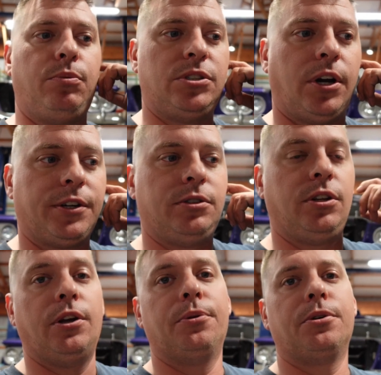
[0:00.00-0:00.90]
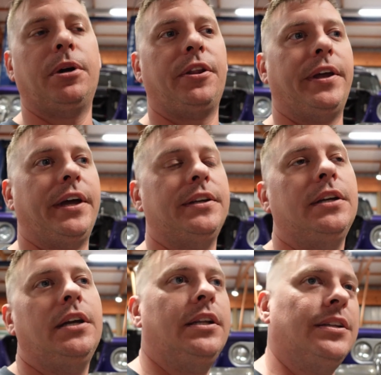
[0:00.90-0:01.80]
We talked to the owner about that.
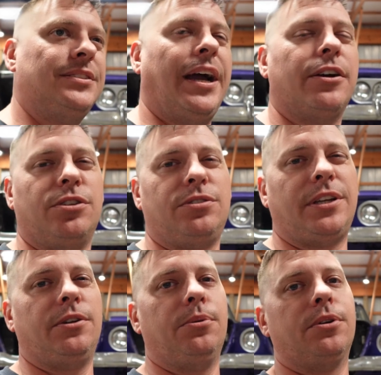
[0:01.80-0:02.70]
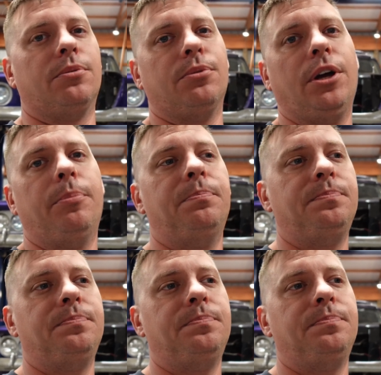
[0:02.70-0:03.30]
The tires looked like they were going to rub,